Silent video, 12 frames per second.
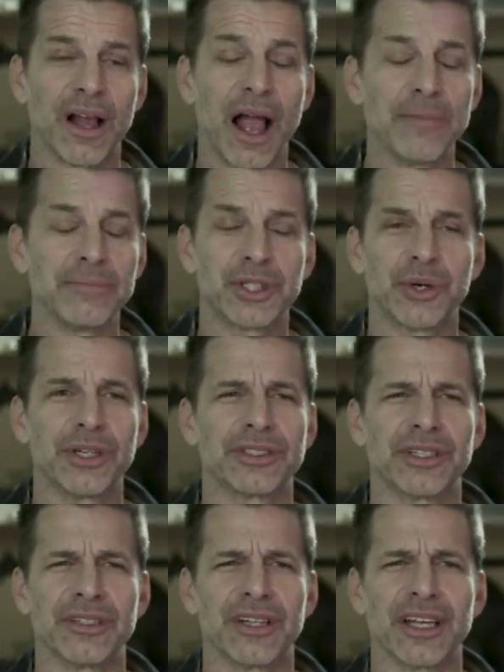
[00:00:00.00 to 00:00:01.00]
I'm sure it
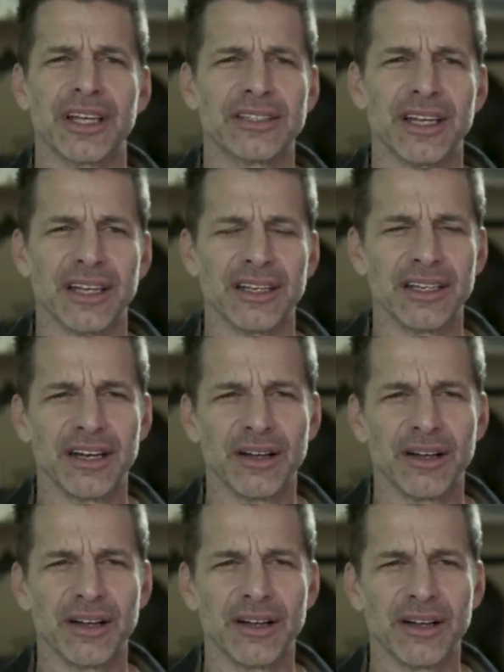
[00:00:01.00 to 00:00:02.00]
certainly did. You know,
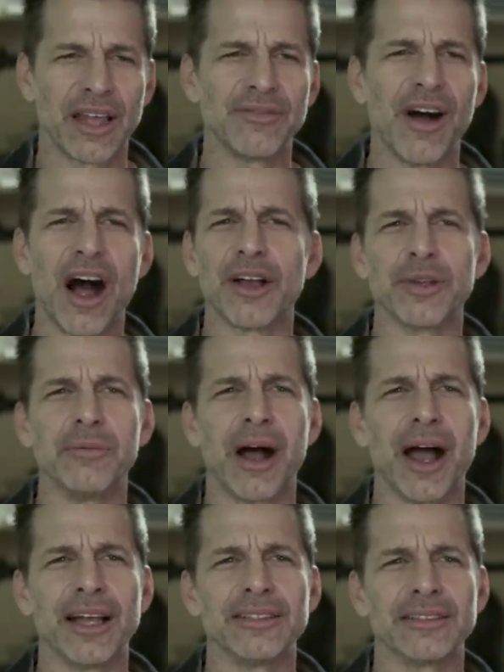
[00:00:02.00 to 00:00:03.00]
like they
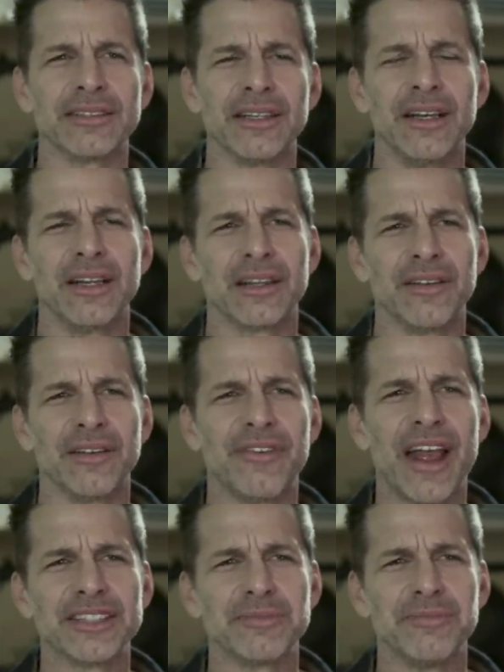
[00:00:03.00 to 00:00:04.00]
volumized the
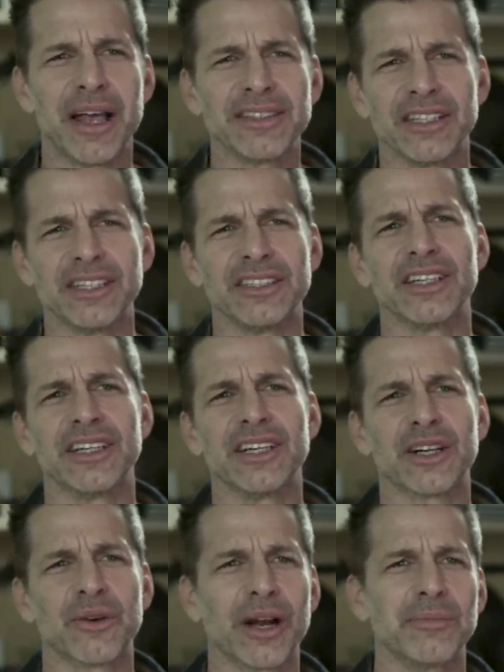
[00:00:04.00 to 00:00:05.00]
fans' message in an
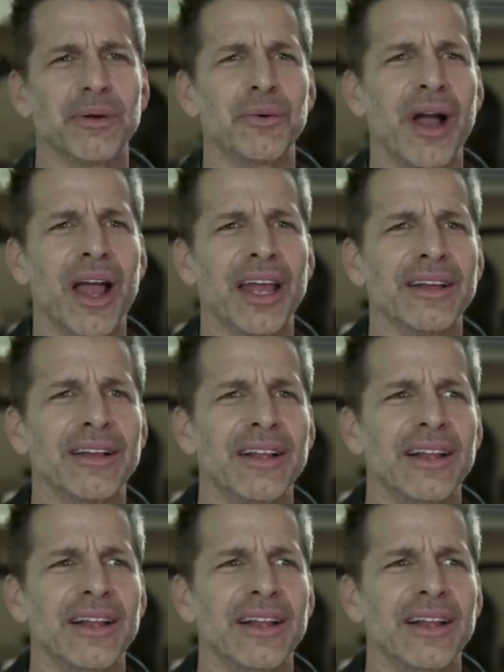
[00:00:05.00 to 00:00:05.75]
incredible way.